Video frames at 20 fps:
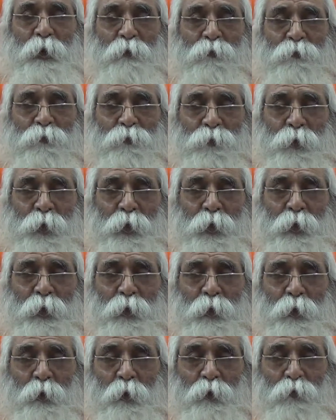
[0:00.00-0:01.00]

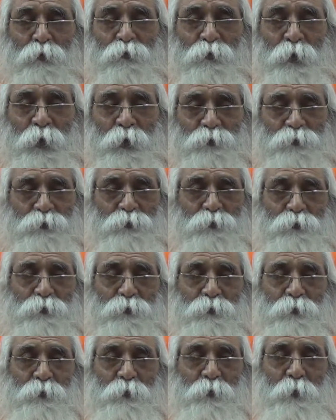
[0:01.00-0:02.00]
feeling, not words.
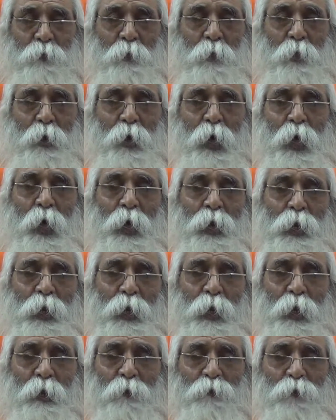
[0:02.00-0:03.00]
I
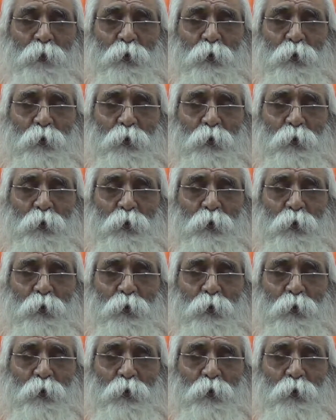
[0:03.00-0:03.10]
love